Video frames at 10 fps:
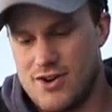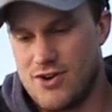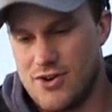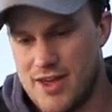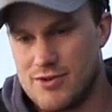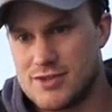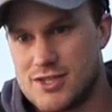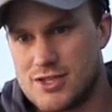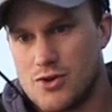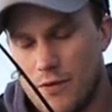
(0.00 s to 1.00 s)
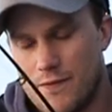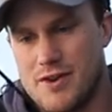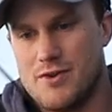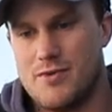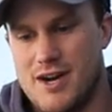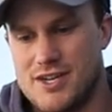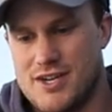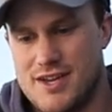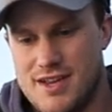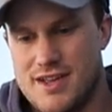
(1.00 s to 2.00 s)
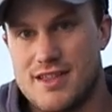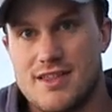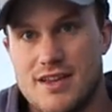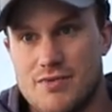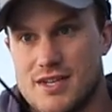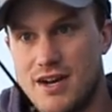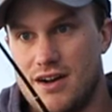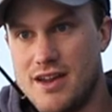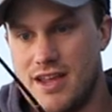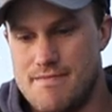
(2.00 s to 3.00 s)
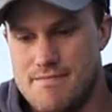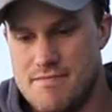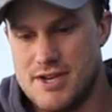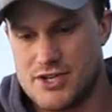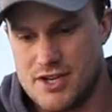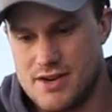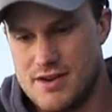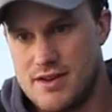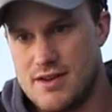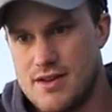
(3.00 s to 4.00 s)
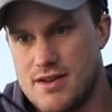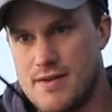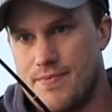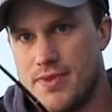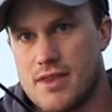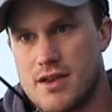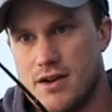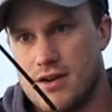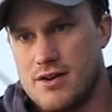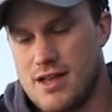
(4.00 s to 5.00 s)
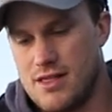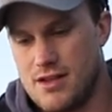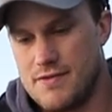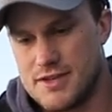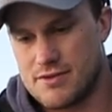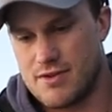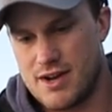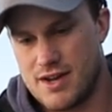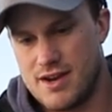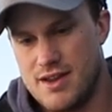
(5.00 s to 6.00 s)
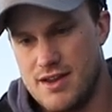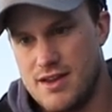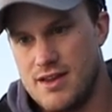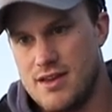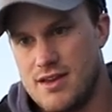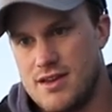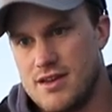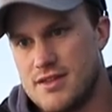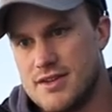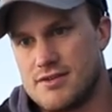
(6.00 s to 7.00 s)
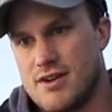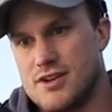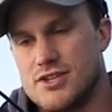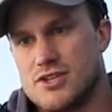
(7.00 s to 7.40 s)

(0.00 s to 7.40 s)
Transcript: Oh, that was so fun to watch. That thing was on a mission. Oh, I love this rod. This rod is